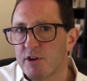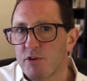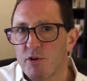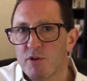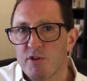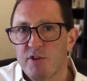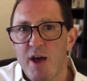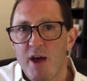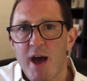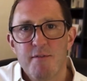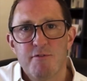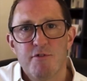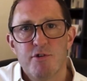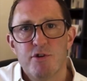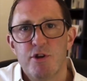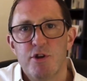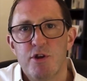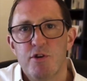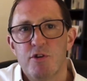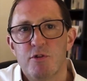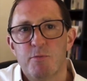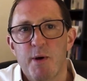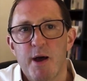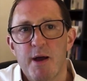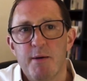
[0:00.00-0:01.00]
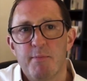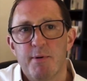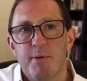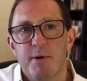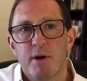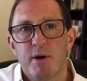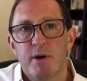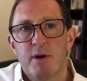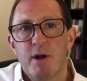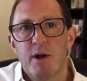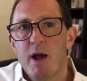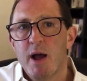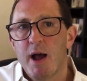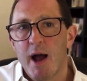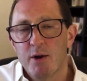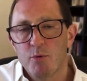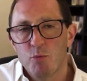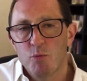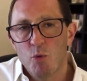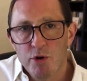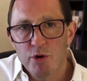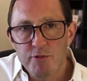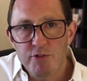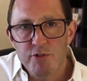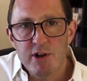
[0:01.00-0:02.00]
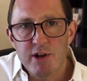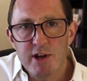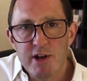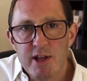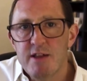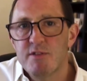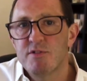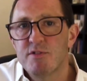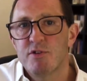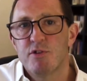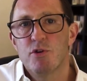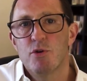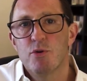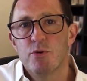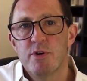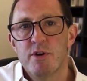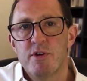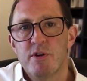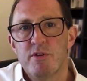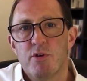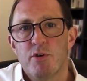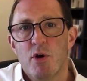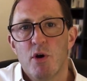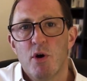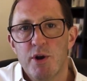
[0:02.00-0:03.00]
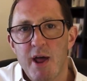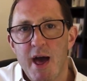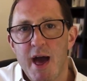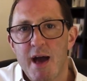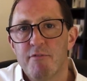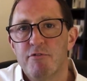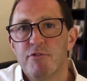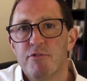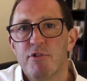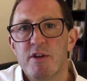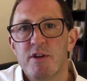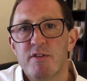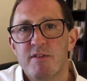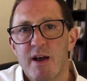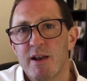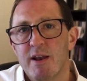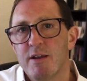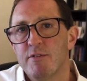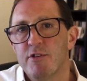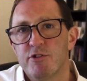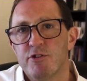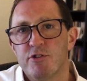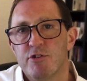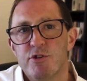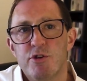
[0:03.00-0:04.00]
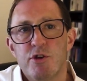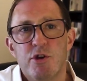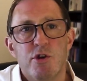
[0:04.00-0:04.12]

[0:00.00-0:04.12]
across every newspaper and one of the lead stories on every television